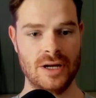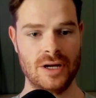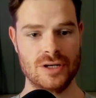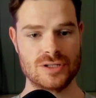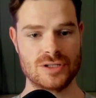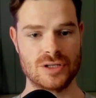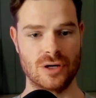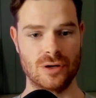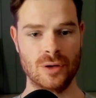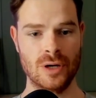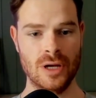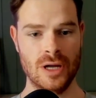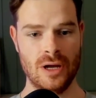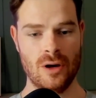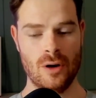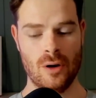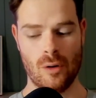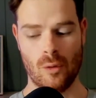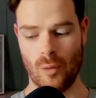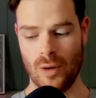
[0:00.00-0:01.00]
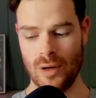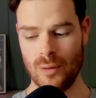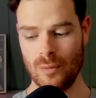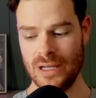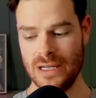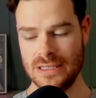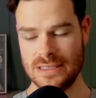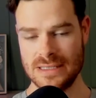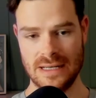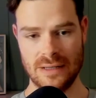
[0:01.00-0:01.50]
So when
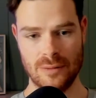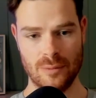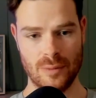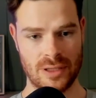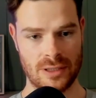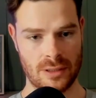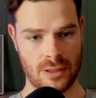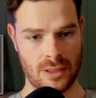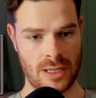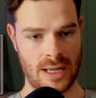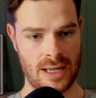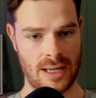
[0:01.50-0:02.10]
we're dealing with